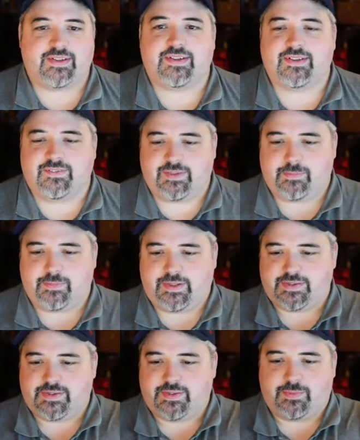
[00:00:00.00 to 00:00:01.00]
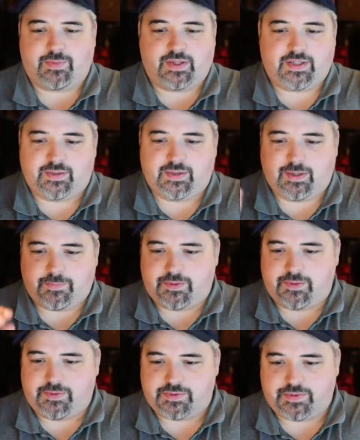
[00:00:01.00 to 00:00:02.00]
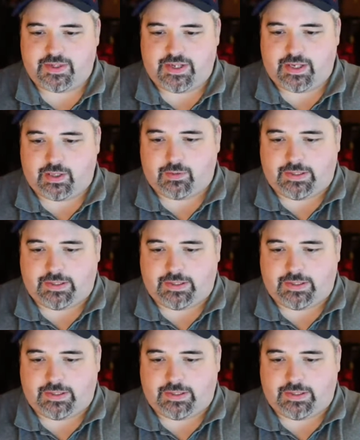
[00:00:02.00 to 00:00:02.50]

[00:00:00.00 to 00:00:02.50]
If anybody doesn't know why, look up the news right now.